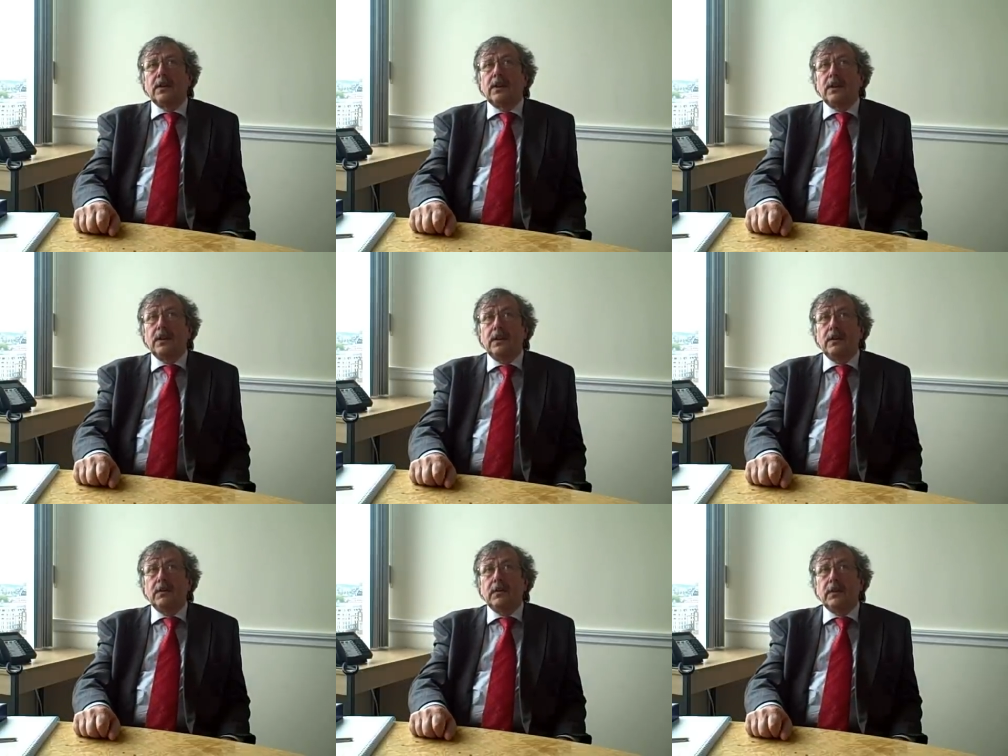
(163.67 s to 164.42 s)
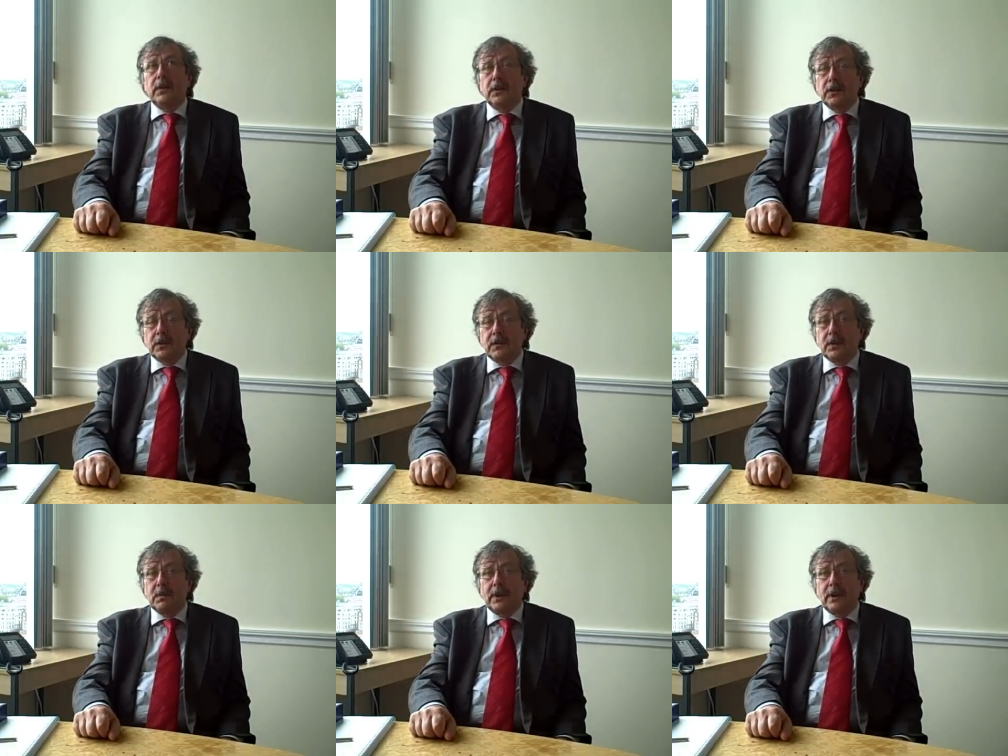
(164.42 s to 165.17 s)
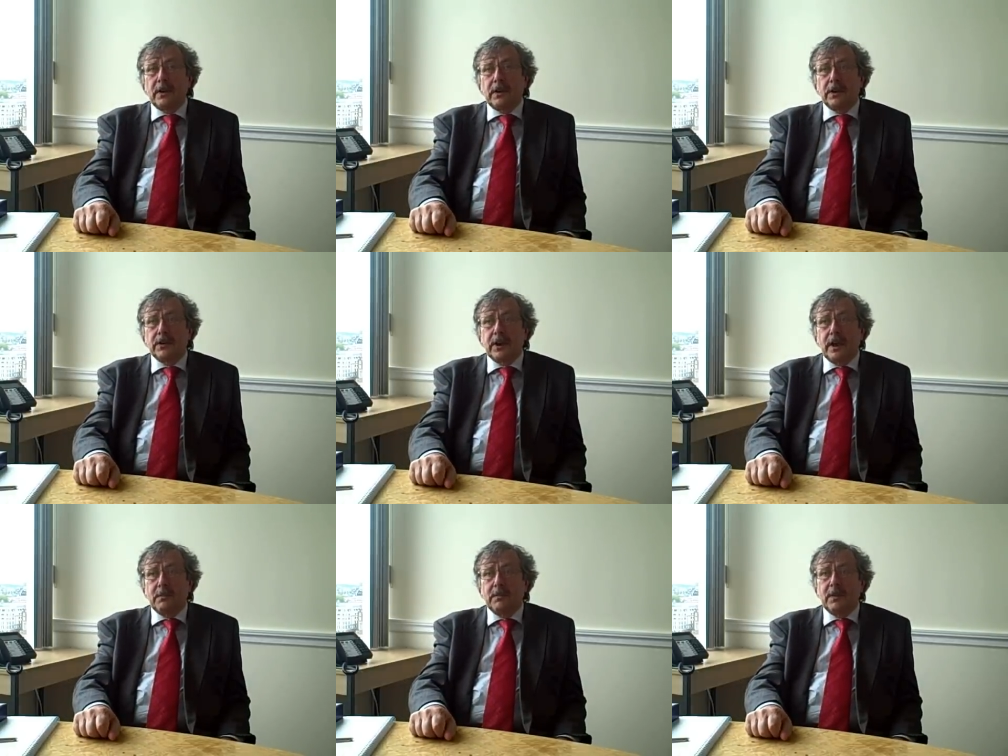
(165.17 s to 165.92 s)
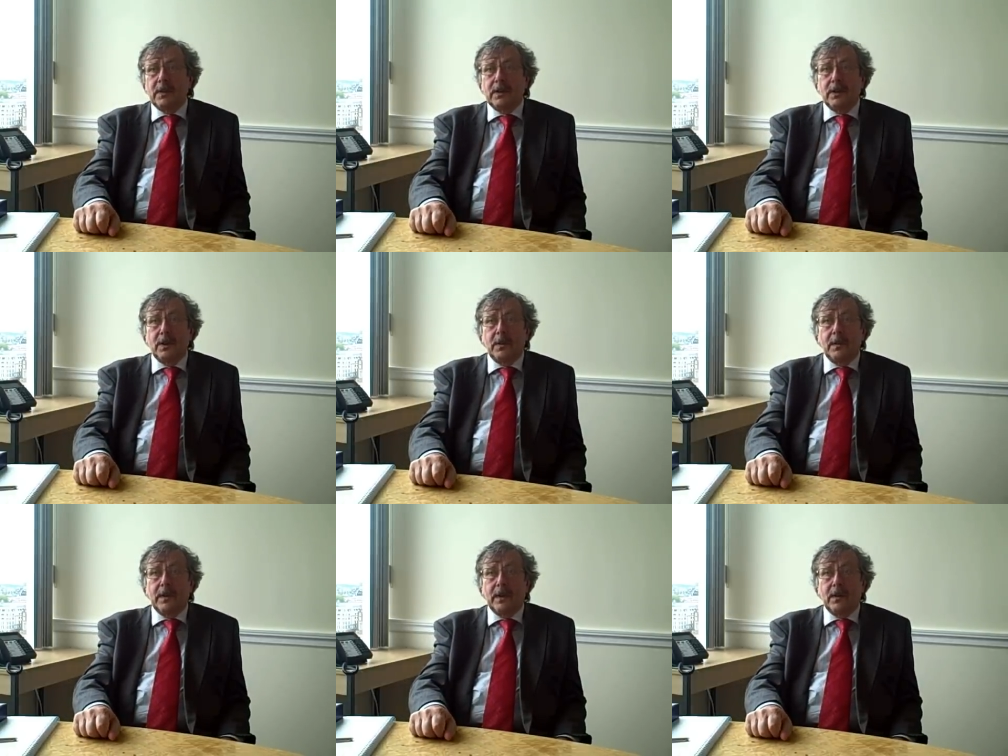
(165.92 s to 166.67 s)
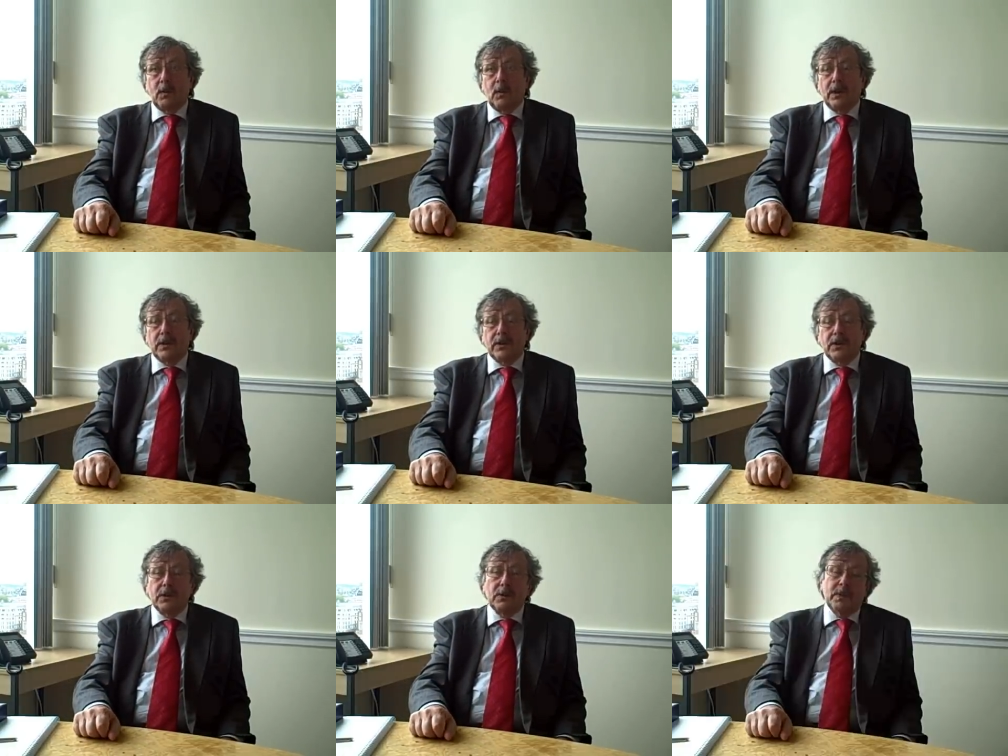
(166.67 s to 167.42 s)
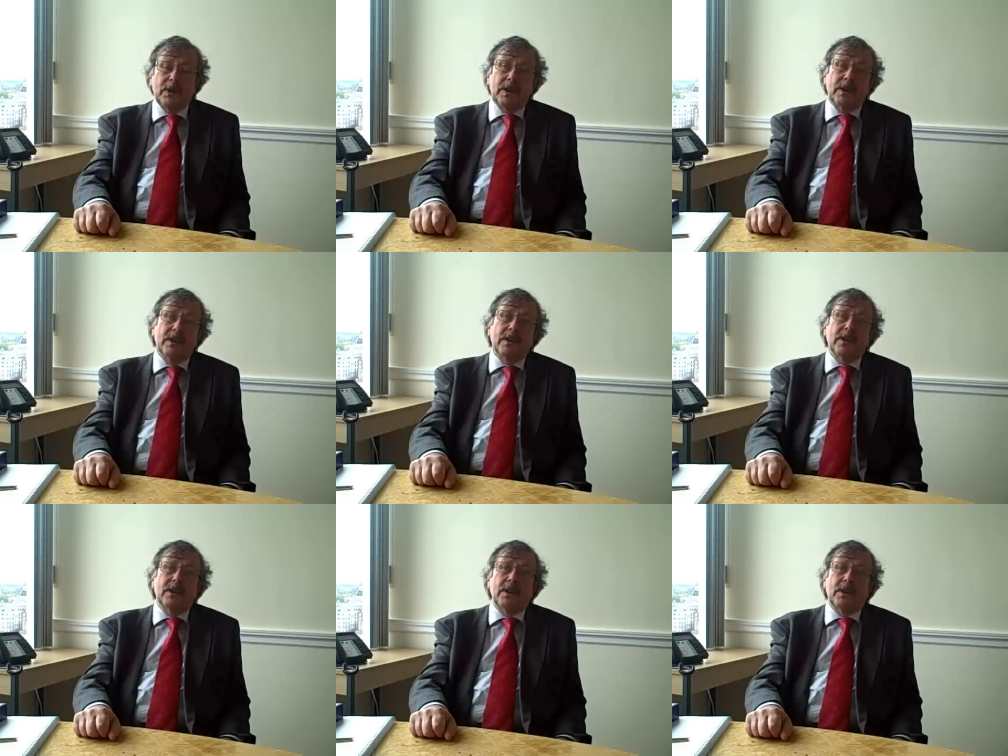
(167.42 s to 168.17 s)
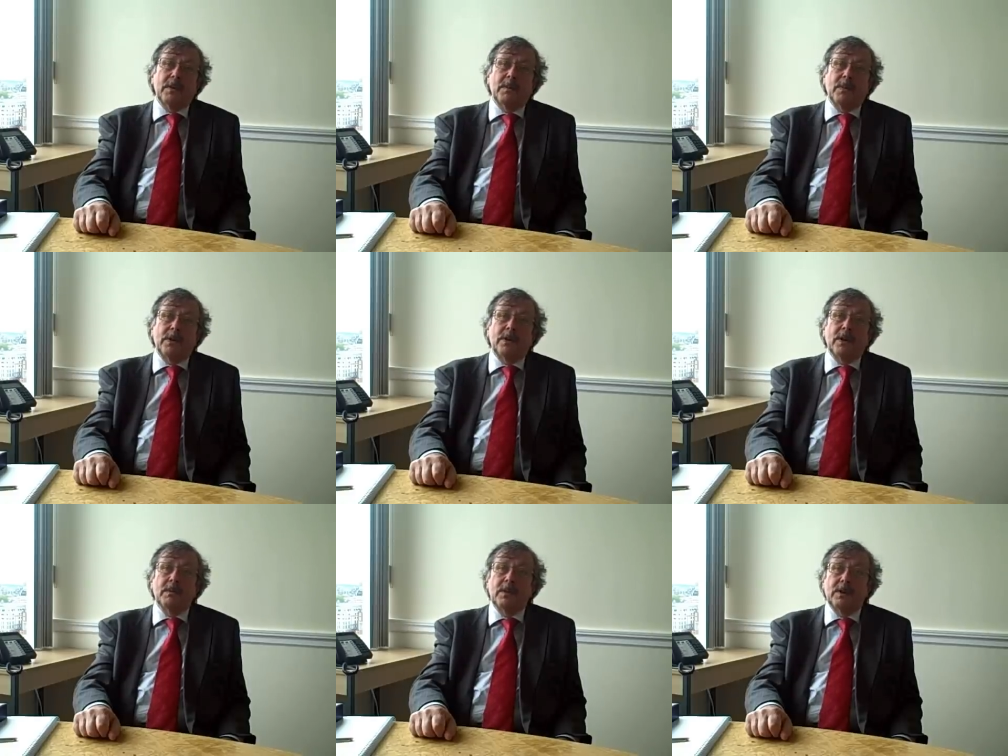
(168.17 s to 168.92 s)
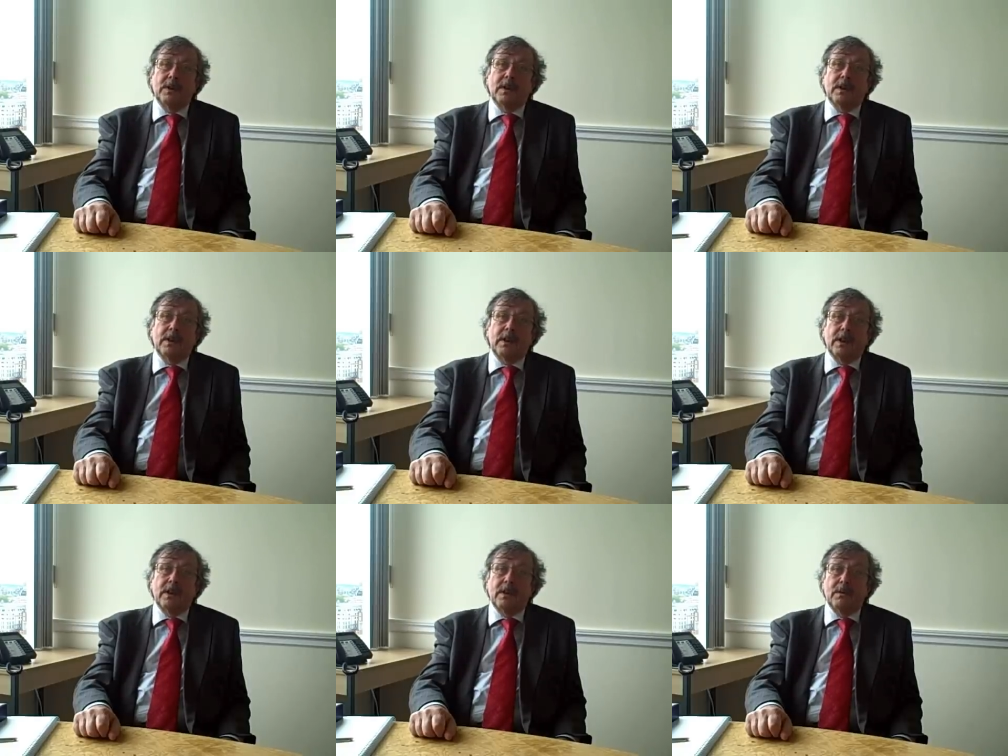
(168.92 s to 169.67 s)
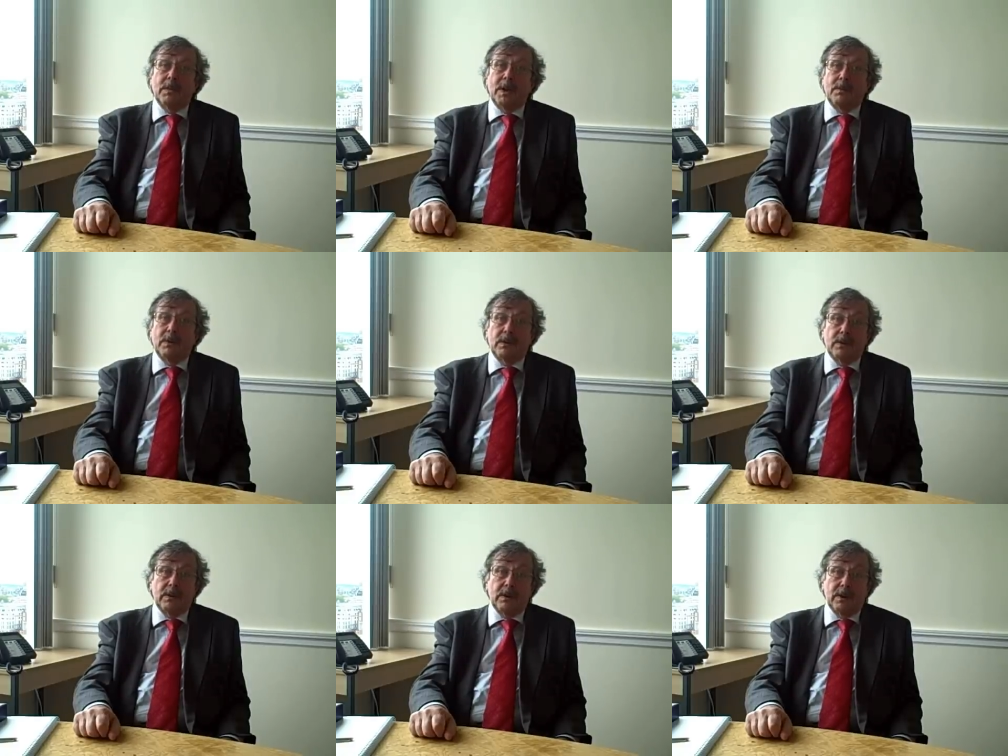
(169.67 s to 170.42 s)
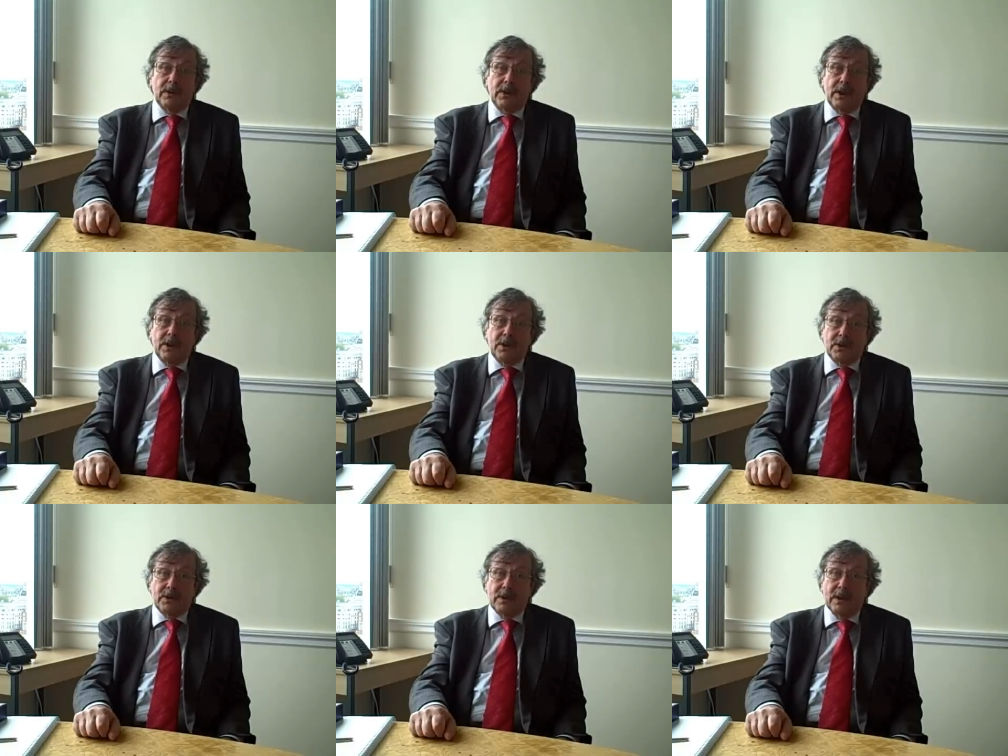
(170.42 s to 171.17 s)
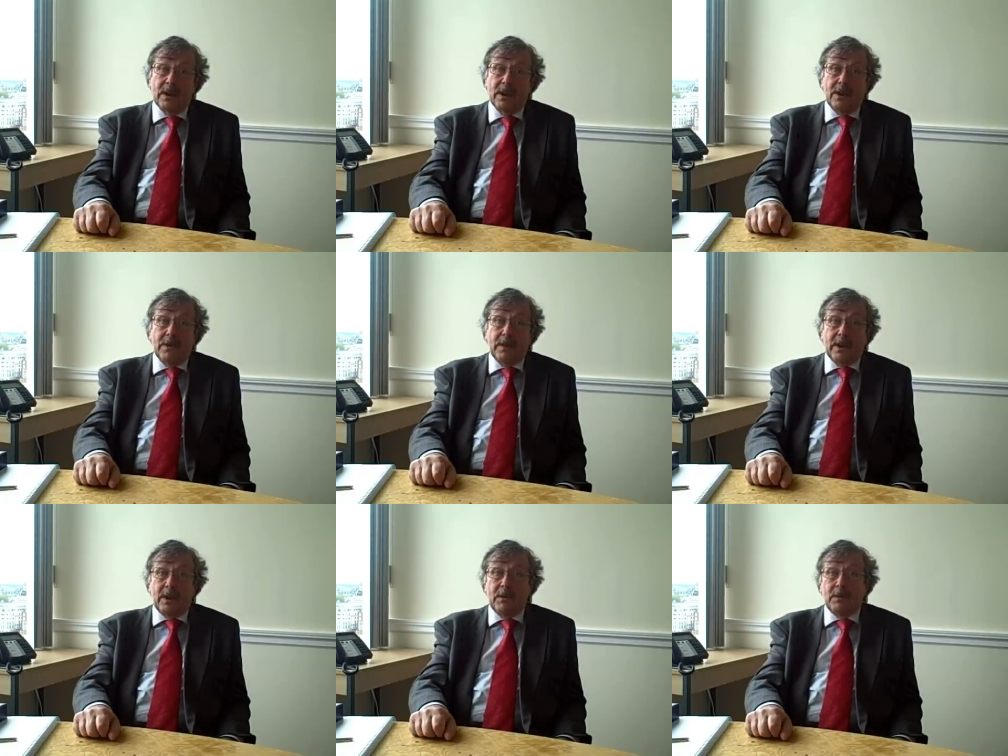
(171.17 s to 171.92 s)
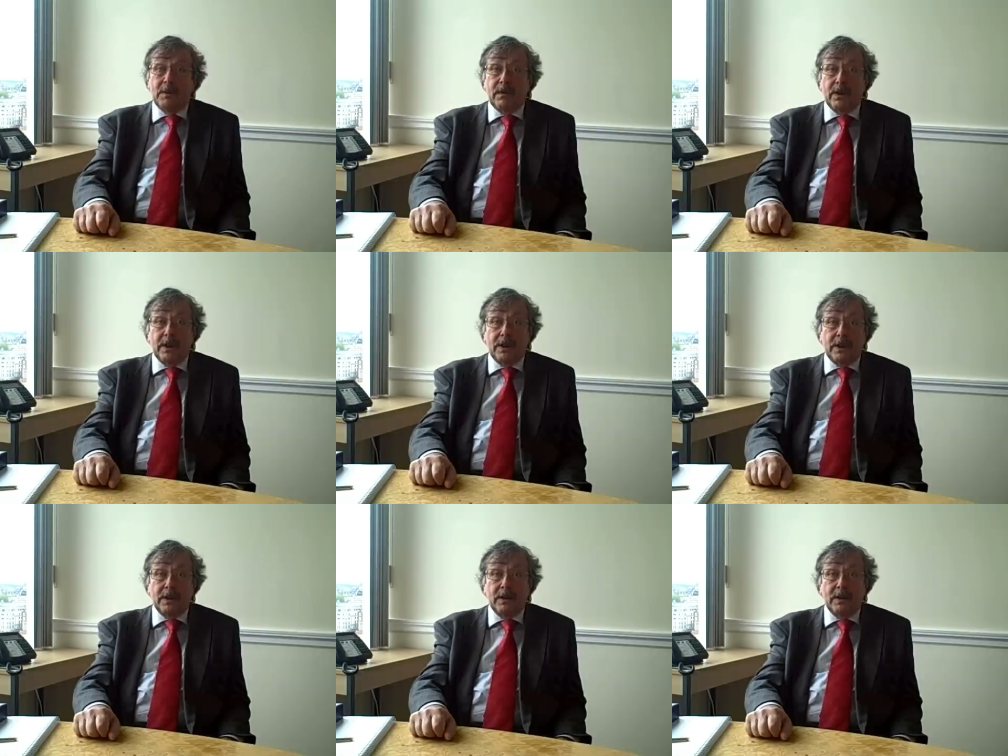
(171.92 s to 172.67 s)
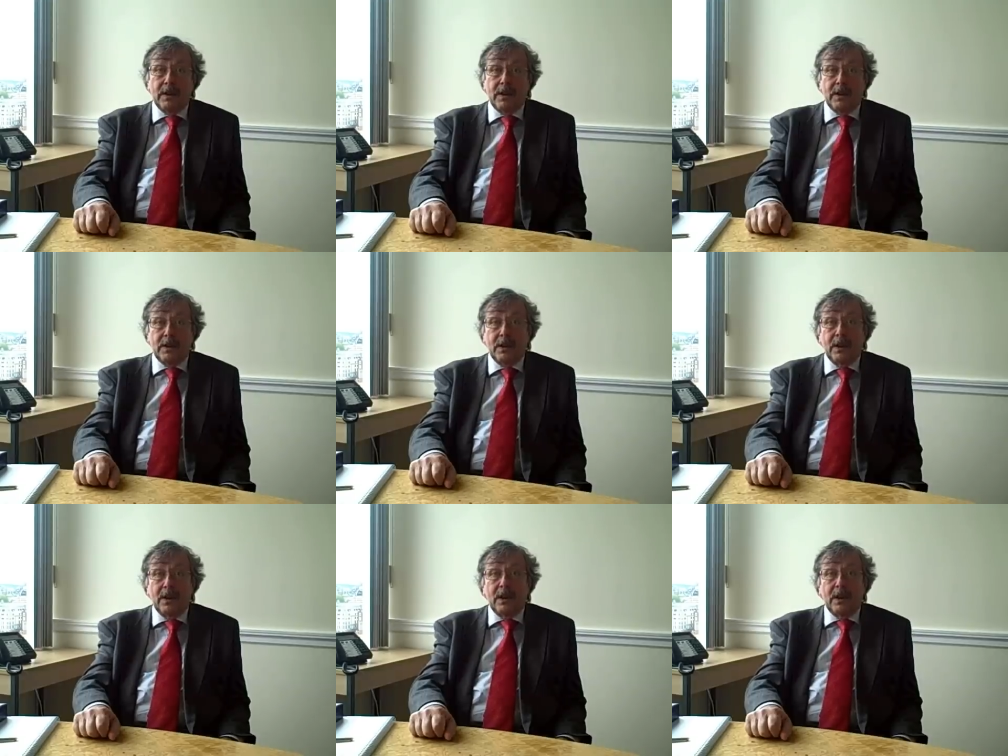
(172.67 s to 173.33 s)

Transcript: The focus of I I R S M, um, while still being um, predominantly a member organisation and providing uh,